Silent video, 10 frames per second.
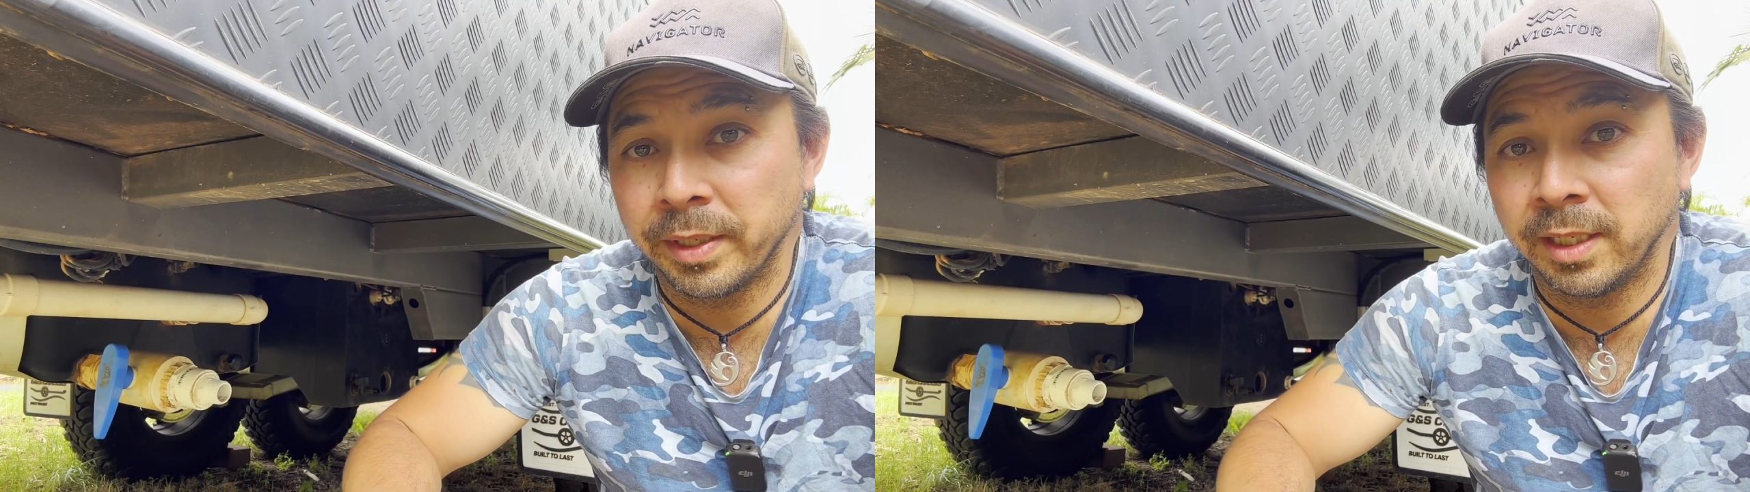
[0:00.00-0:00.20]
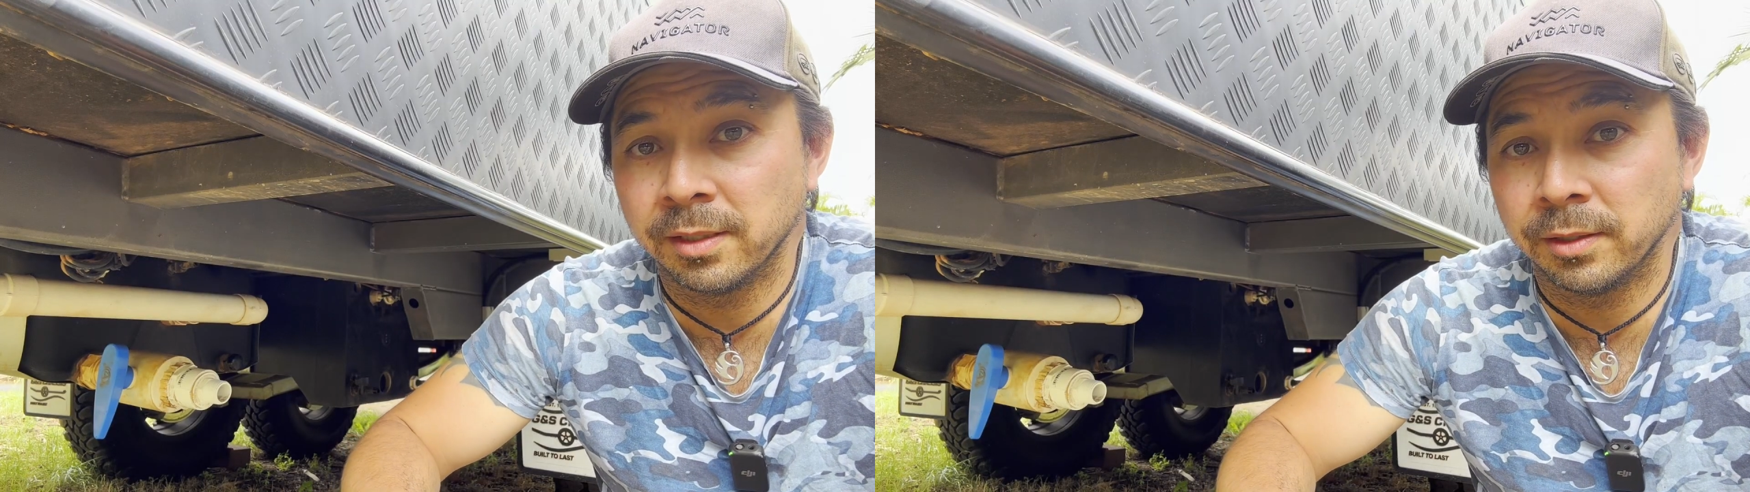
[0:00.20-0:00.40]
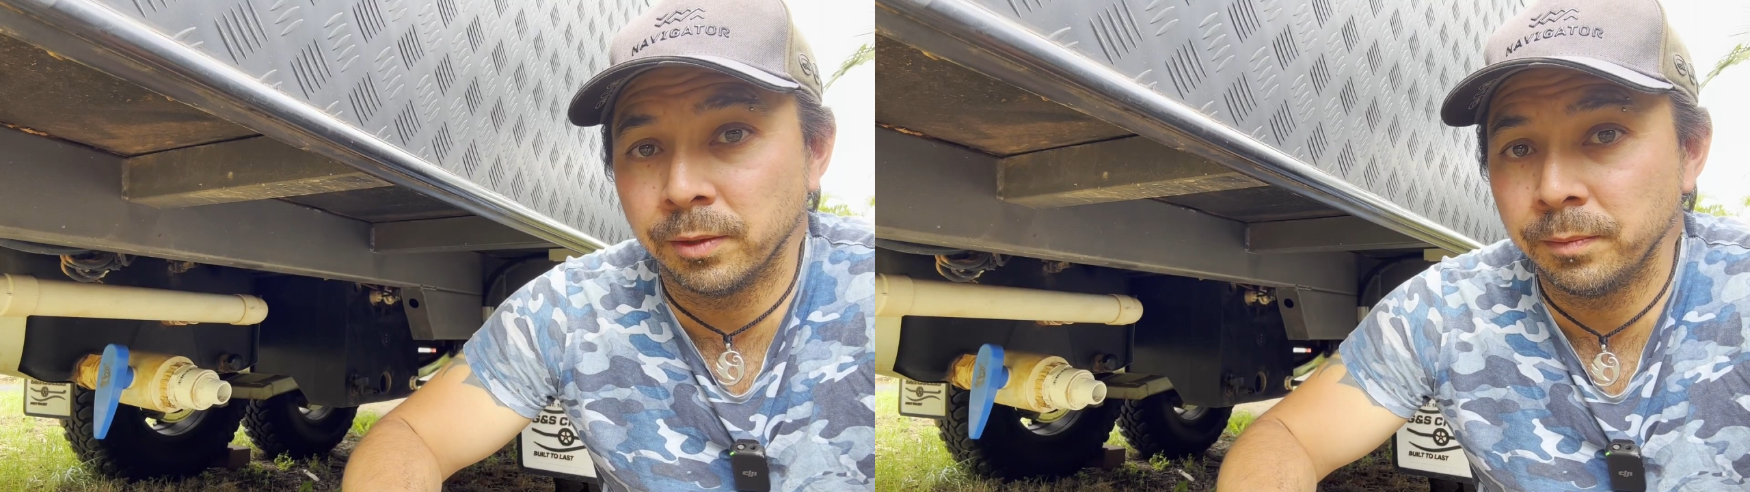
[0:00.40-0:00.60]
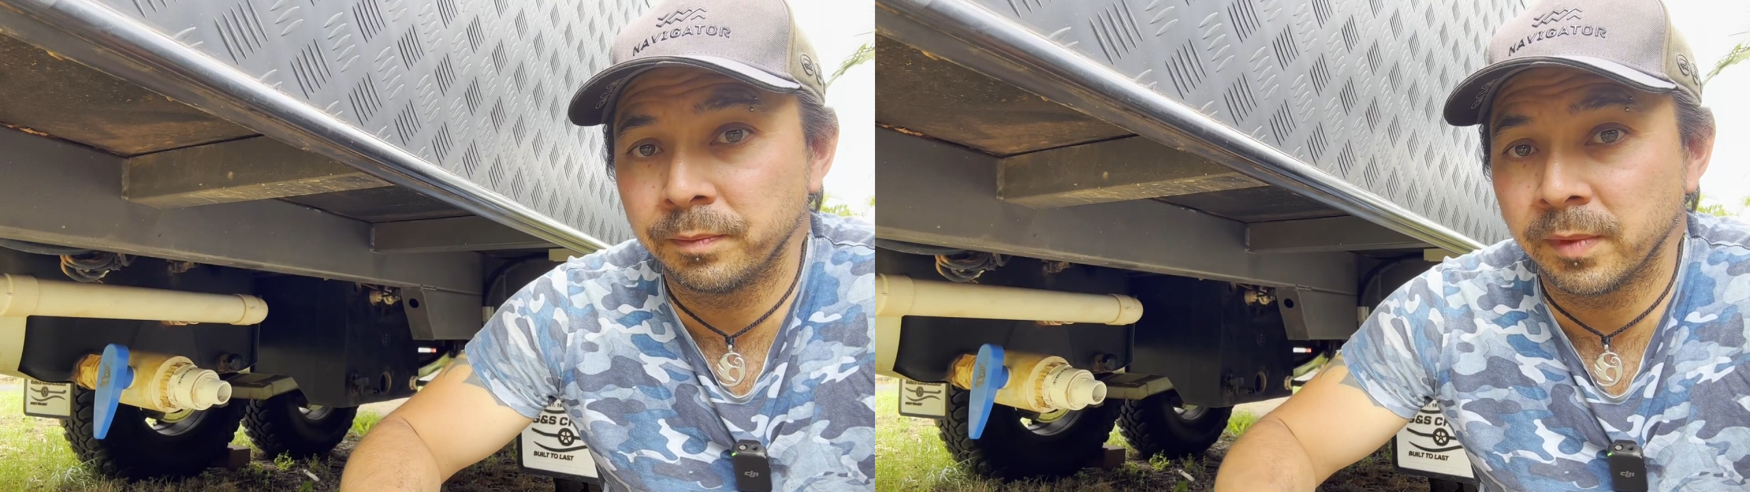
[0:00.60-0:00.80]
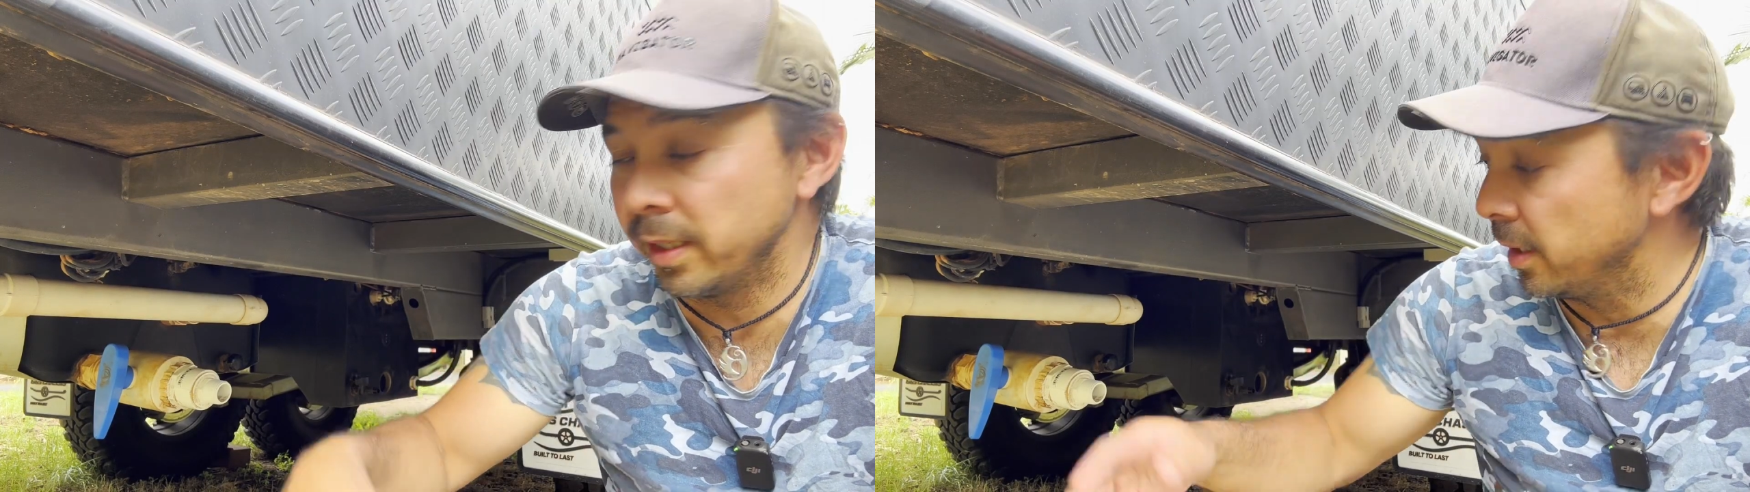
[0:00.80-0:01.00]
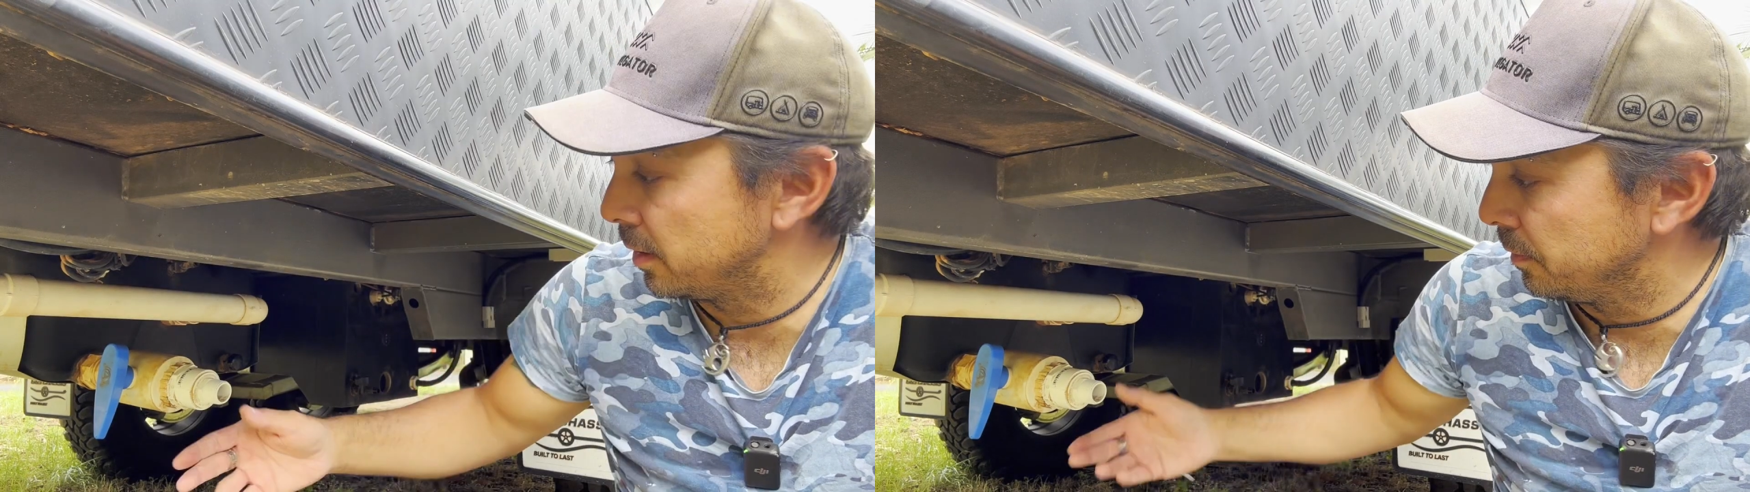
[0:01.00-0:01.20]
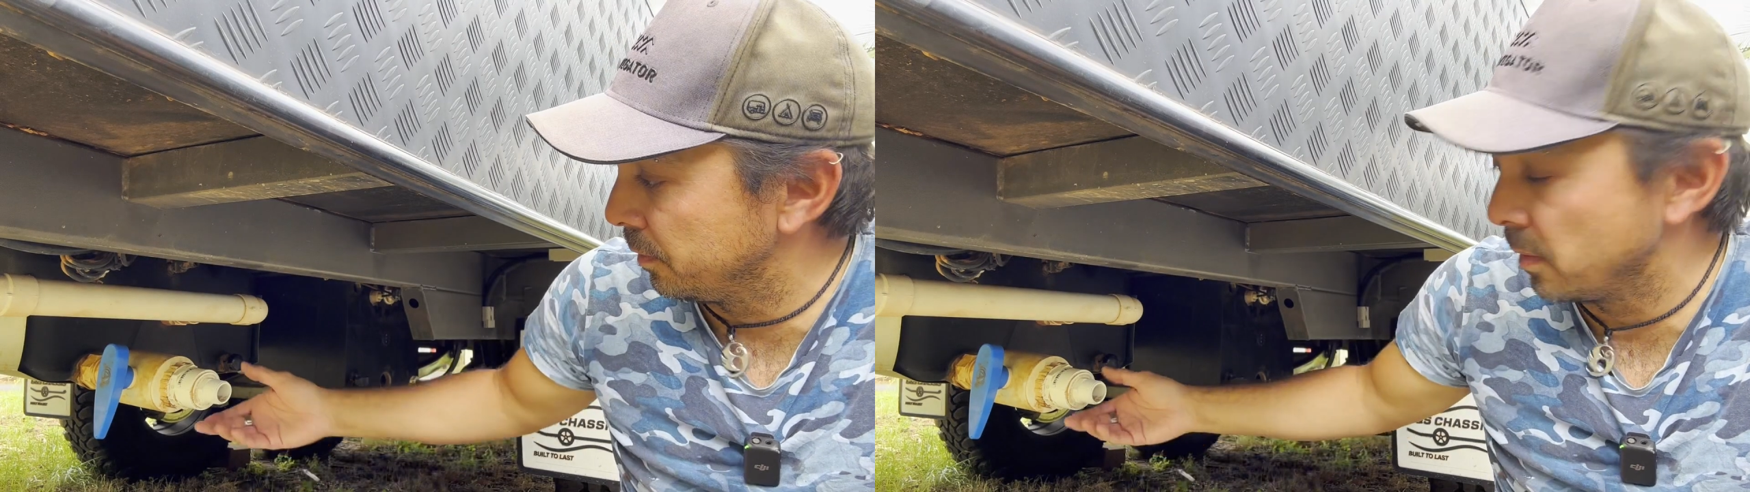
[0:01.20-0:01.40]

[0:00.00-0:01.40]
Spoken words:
need to do is